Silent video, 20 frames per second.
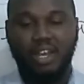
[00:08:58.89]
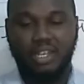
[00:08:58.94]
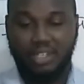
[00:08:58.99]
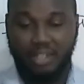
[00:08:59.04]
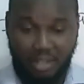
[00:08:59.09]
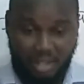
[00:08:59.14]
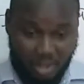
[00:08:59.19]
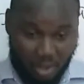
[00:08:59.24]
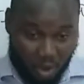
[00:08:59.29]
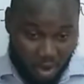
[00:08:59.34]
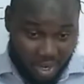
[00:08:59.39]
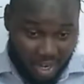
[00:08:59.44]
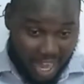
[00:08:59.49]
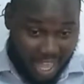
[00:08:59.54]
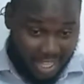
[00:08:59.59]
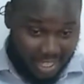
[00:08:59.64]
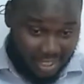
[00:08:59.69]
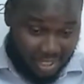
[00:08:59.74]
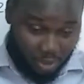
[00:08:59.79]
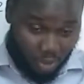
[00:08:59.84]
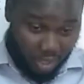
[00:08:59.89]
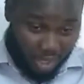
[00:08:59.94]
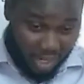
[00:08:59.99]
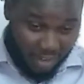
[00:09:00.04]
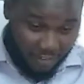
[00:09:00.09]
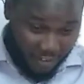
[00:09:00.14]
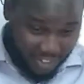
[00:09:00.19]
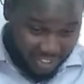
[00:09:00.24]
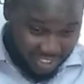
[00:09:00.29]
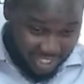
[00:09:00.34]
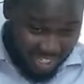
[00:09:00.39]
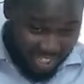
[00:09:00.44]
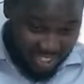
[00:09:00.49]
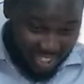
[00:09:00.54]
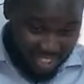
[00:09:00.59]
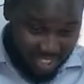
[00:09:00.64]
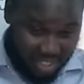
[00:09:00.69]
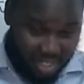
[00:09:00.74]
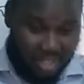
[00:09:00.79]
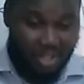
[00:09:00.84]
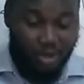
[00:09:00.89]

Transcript: the online storage facility.